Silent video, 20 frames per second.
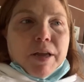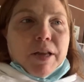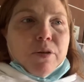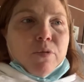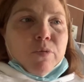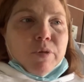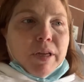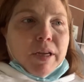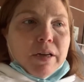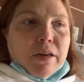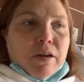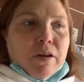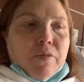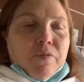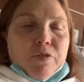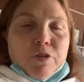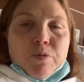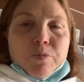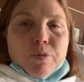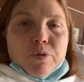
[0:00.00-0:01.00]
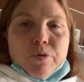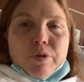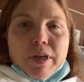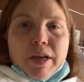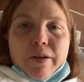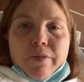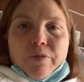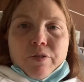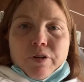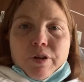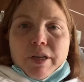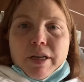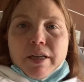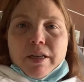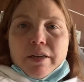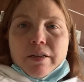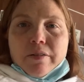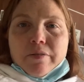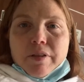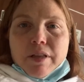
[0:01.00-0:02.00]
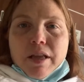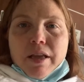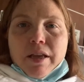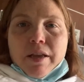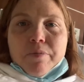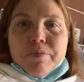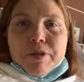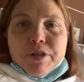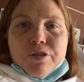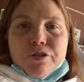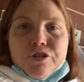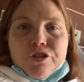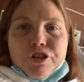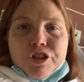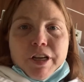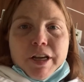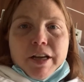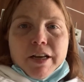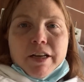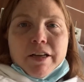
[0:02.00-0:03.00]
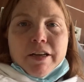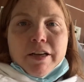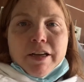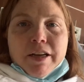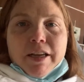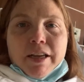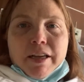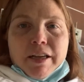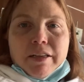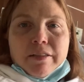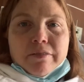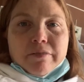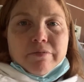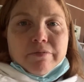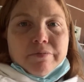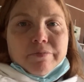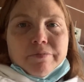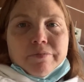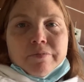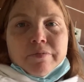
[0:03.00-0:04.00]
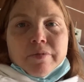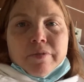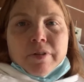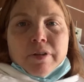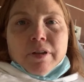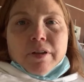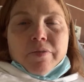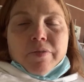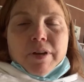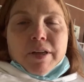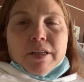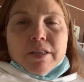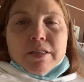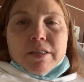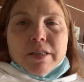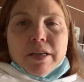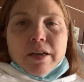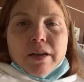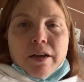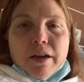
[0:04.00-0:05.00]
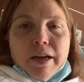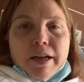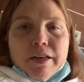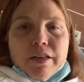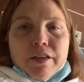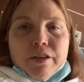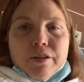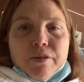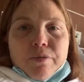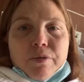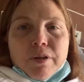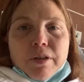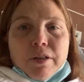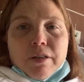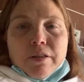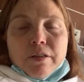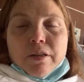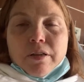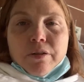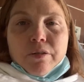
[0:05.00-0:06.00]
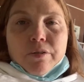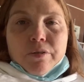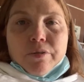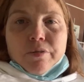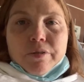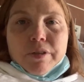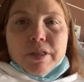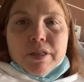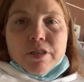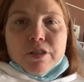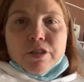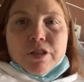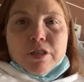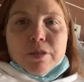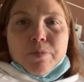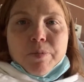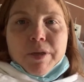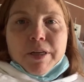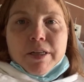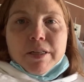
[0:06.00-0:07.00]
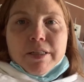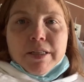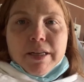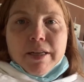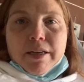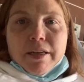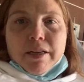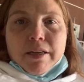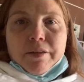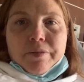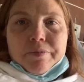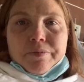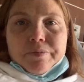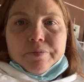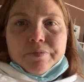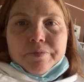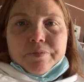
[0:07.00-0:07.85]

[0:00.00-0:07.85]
I don't get comfortable ever in. Hey, Mr. Shannon, if I didn't say hi to you, hello. It's just been a day.